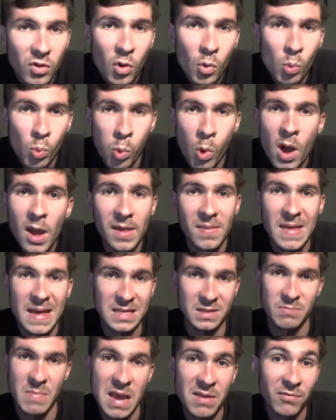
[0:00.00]
what?
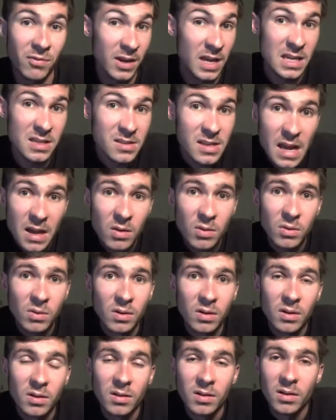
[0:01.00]
That's made for kids now?
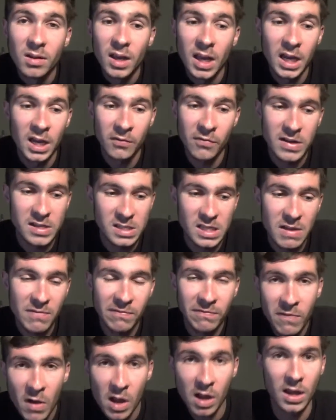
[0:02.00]
And if I say
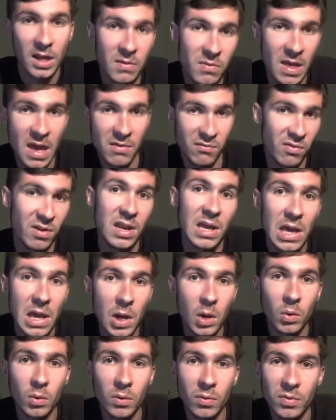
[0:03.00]
fuck in that
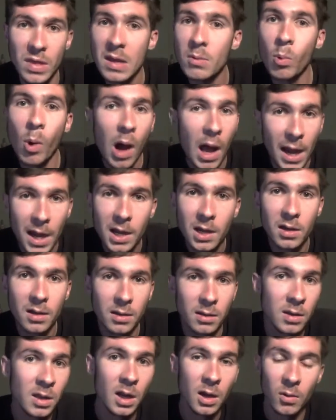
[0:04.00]
video, then what?
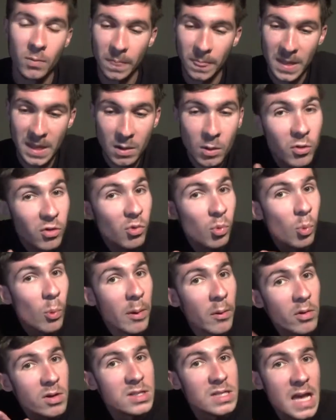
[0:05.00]
You know, that
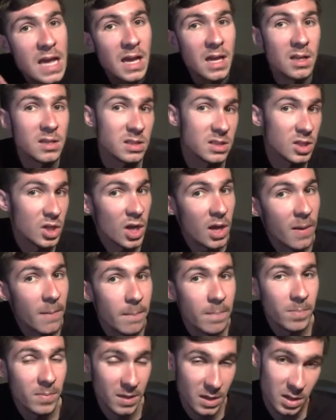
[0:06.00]
where it is that it's
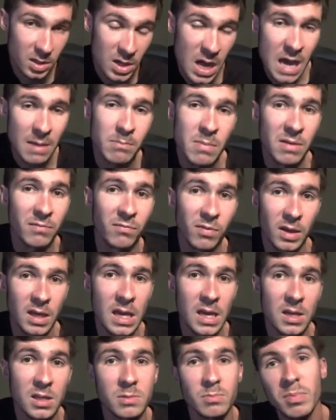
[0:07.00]
not meant for
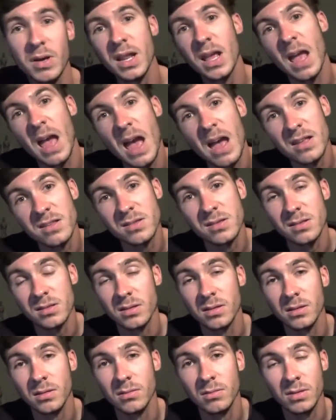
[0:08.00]
kids, but it has
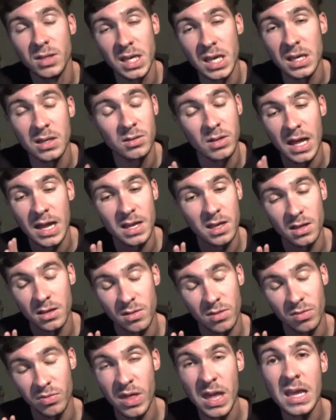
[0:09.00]
kid-like
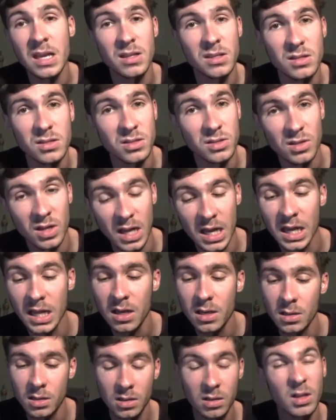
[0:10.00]
things in
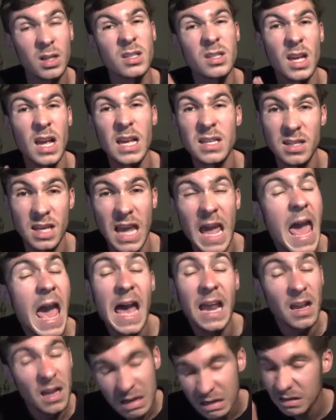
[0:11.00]
it because it has a
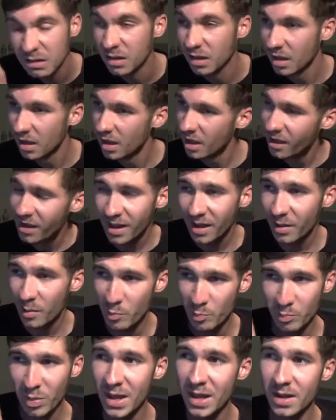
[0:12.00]
cat,
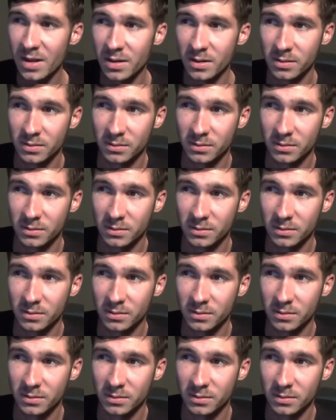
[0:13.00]
but